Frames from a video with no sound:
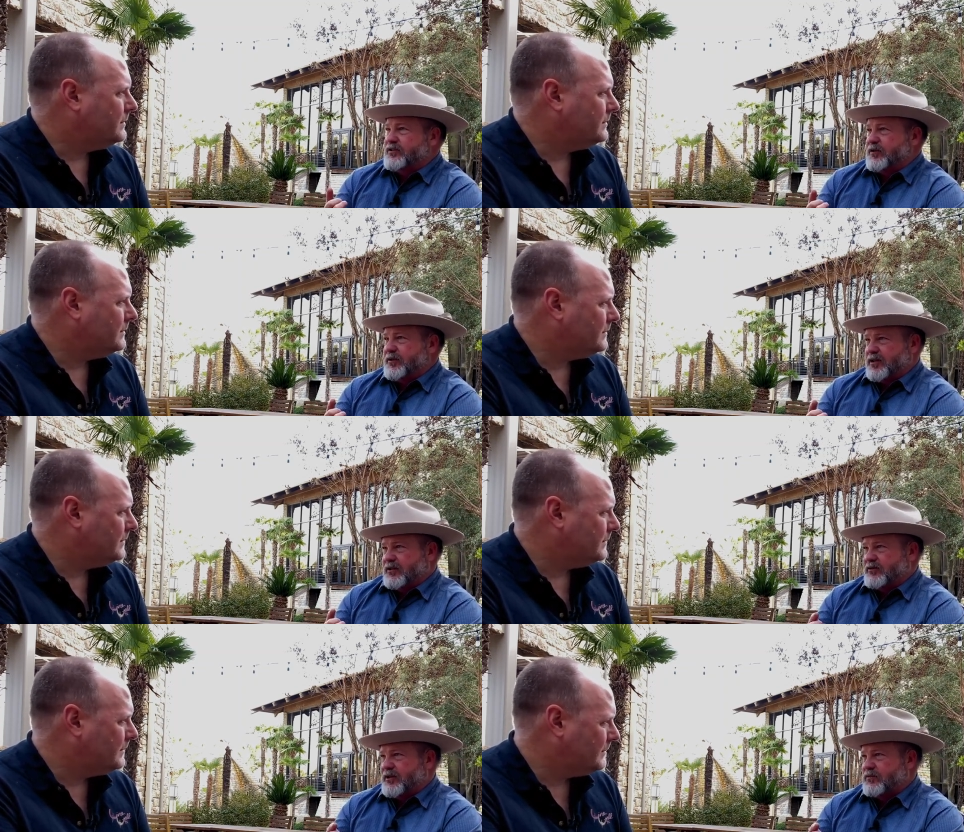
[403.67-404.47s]
Speaker 1: that we
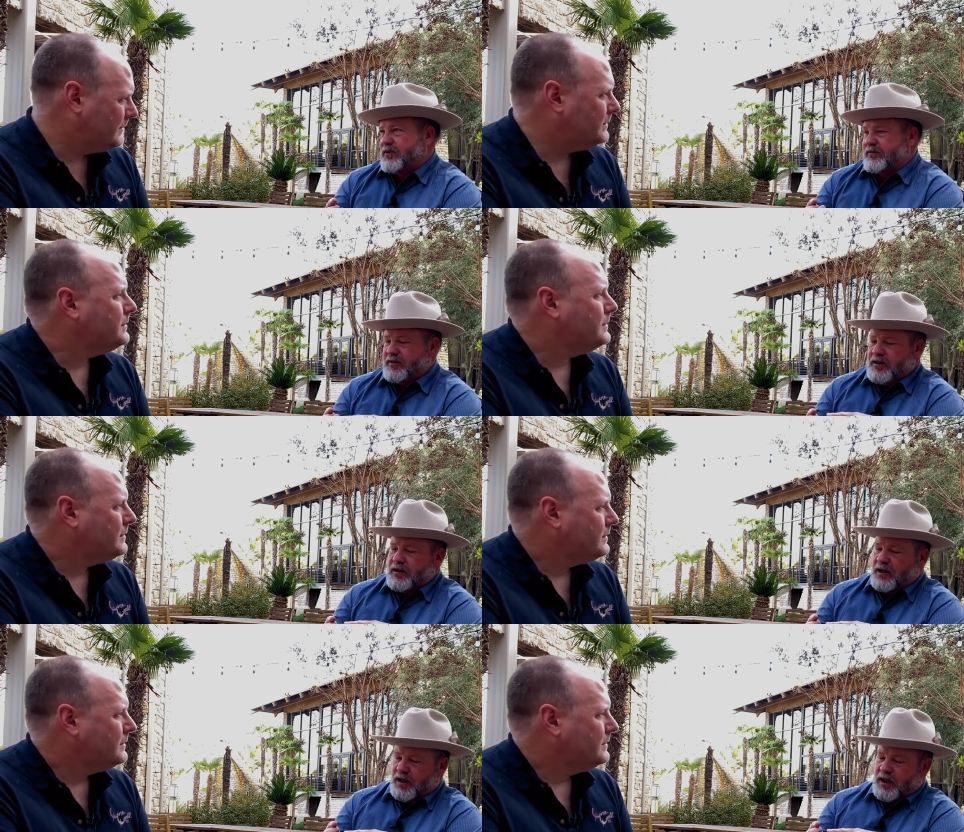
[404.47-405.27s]
contract with,
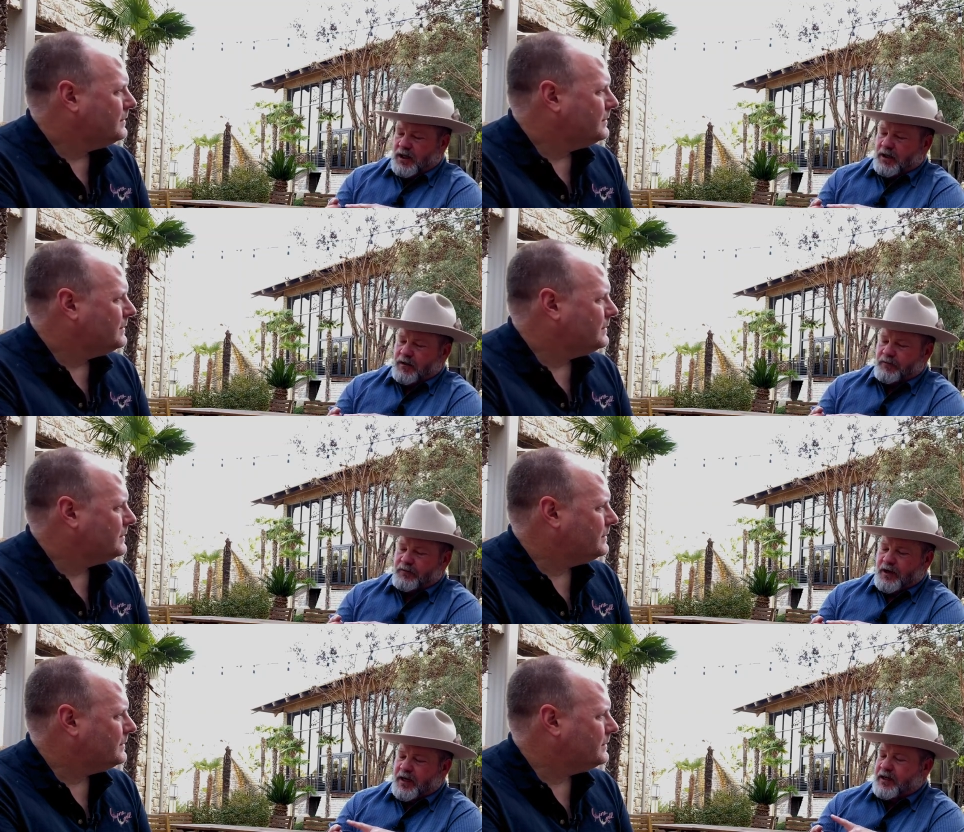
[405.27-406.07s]

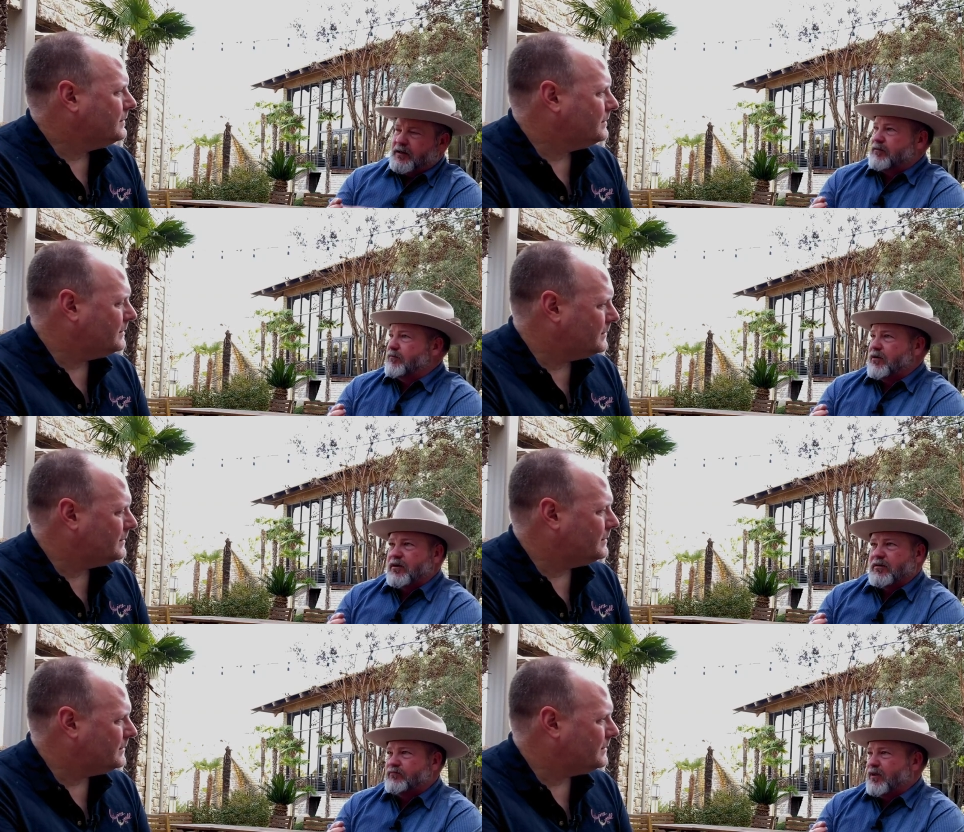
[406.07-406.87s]
um, and
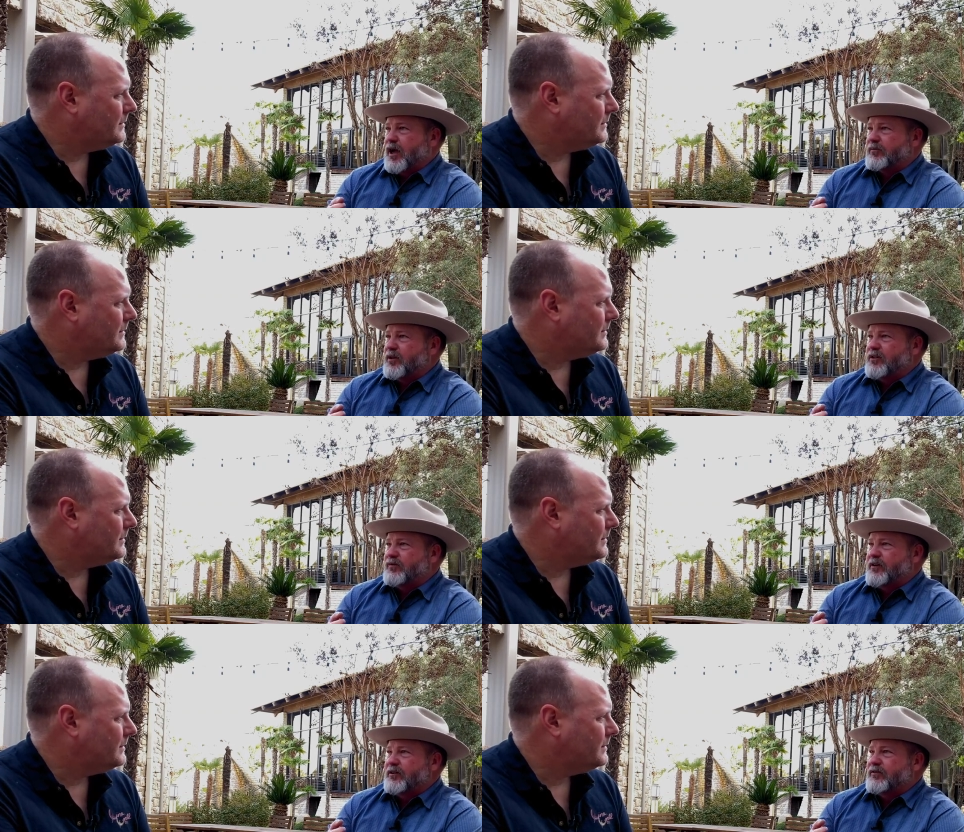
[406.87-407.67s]
High Plains
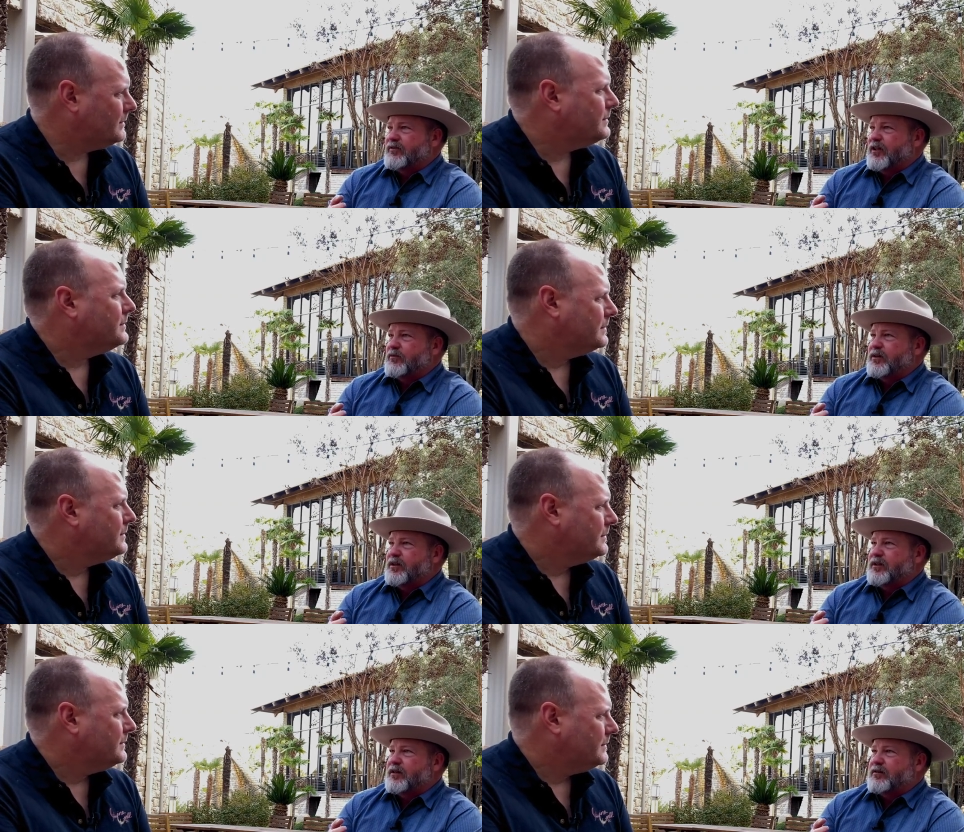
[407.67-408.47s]
Vineyards that
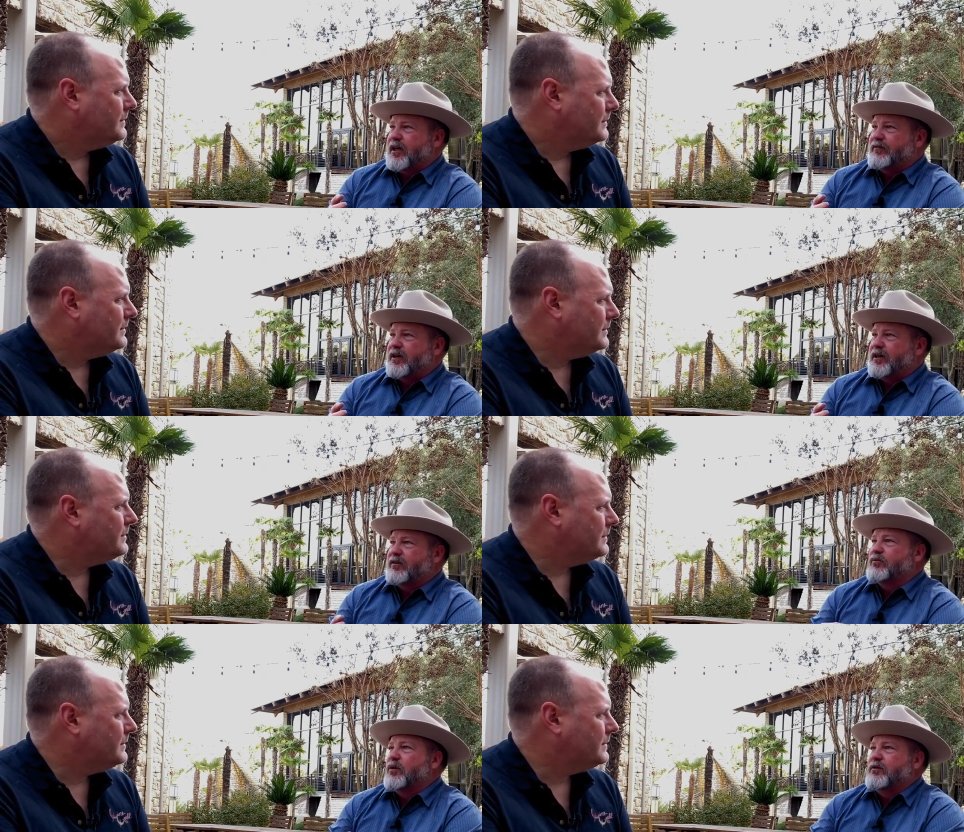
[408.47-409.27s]
we navigate
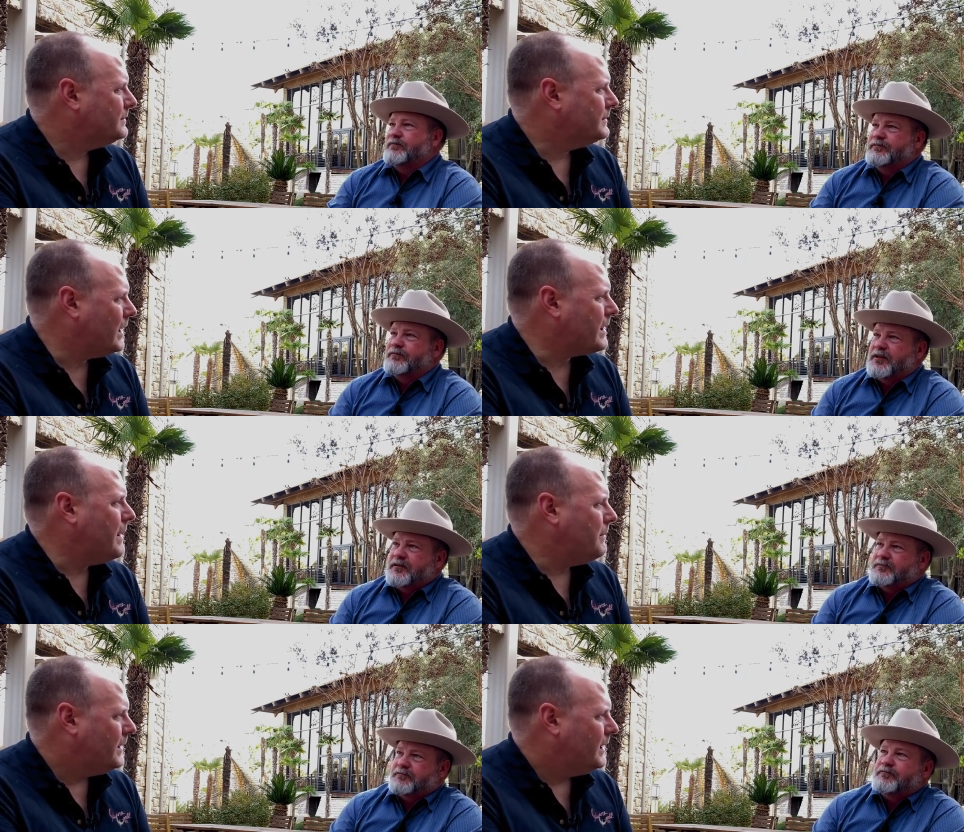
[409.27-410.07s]
as well.
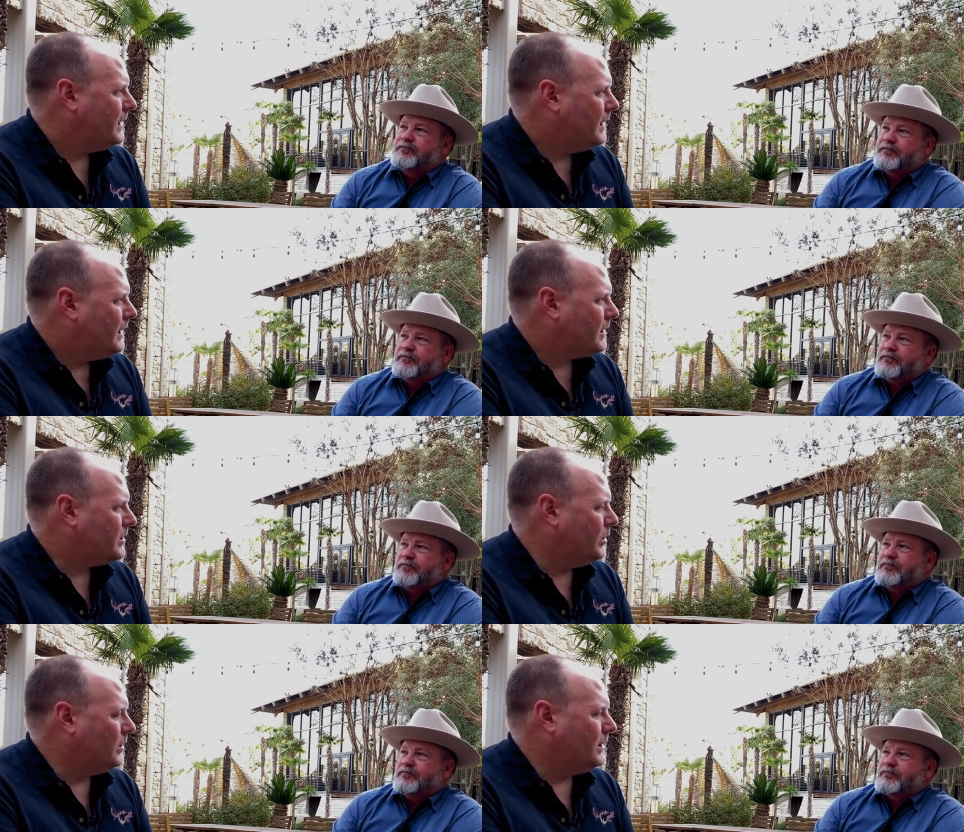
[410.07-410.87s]
Speaker 2: Okay,
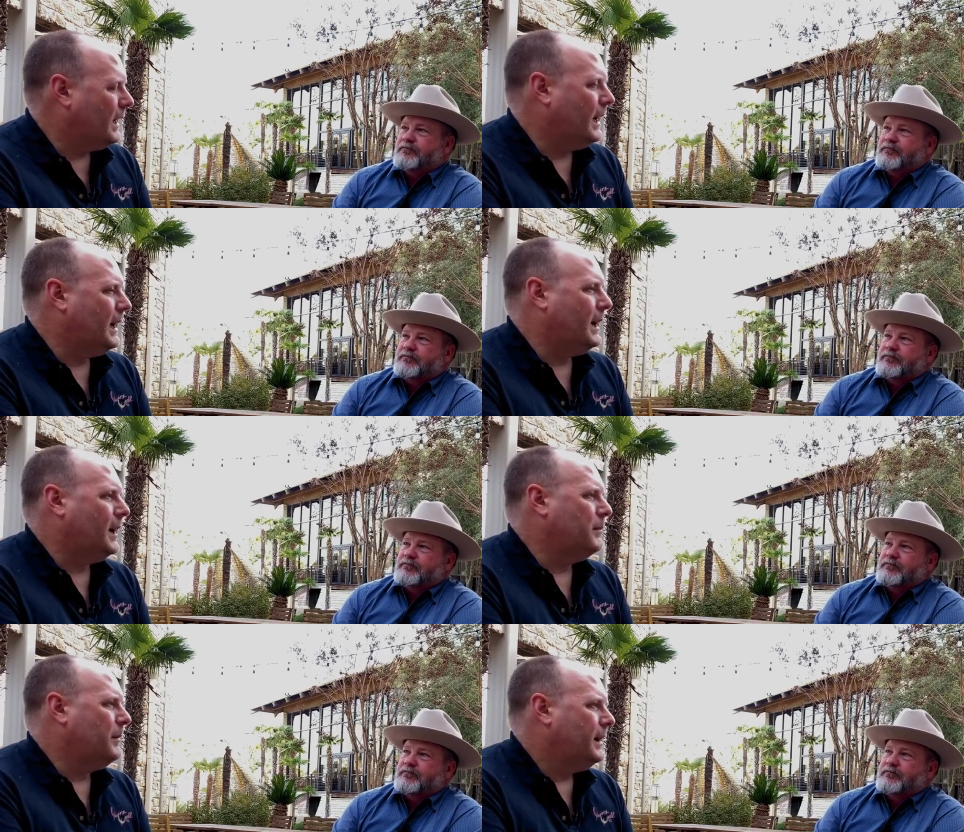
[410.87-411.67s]
cool.
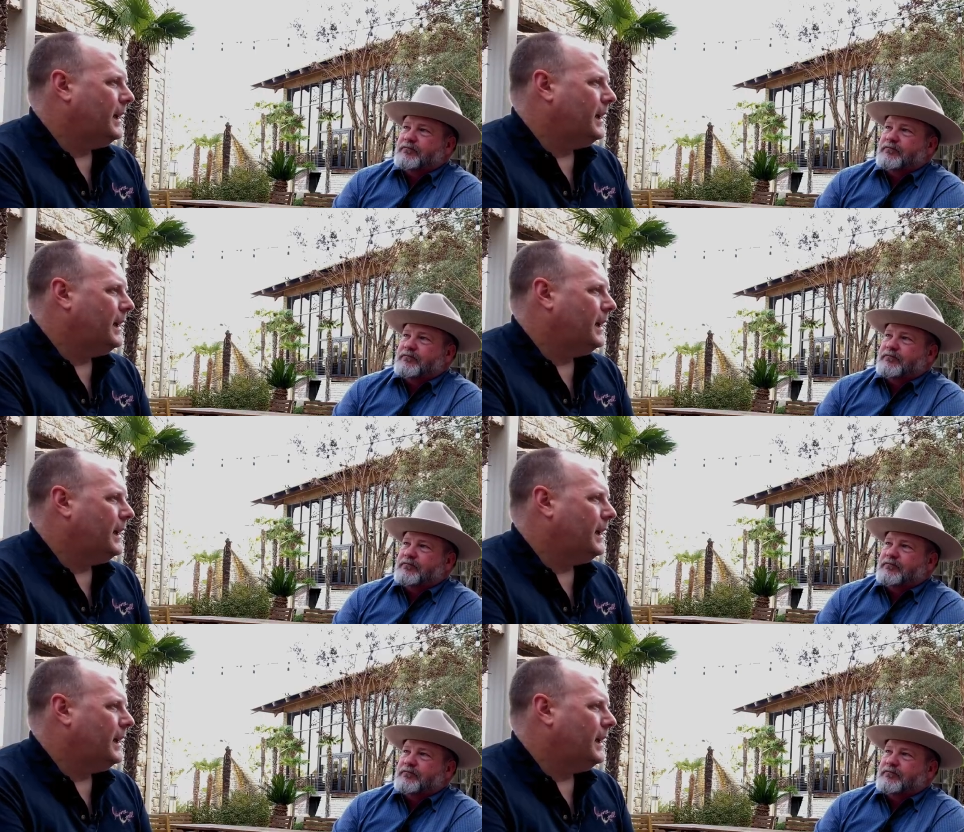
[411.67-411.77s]
Um,